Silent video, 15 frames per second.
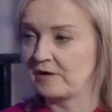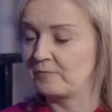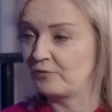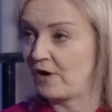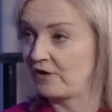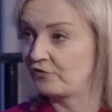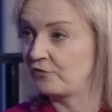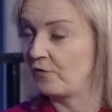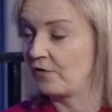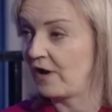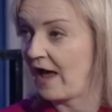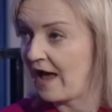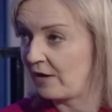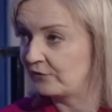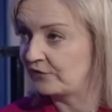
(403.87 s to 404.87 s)
knowing
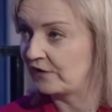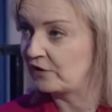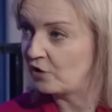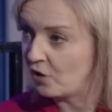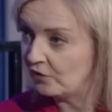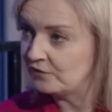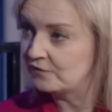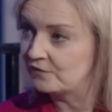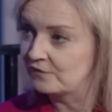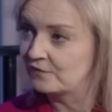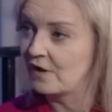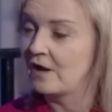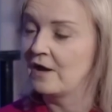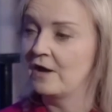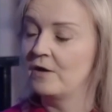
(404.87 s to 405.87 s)
their role is to
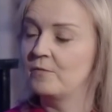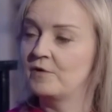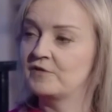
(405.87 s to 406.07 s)
serve.